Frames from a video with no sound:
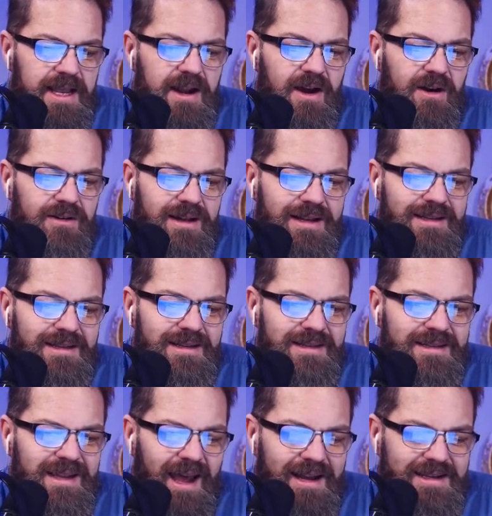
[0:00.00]
You know, and
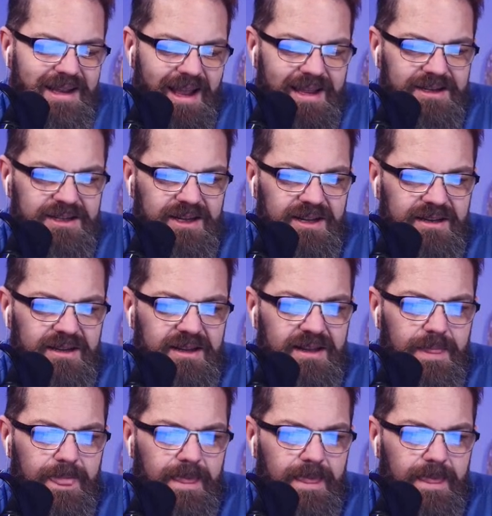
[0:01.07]
side tangent,